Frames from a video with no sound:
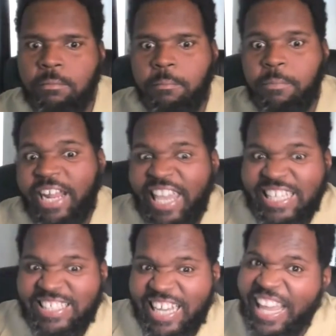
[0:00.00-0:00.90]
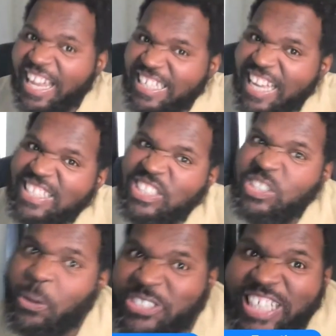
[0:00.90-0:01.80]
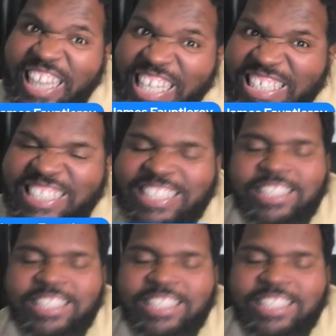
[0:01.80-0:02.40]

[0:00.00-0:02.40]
But I can't say that because that's socialist.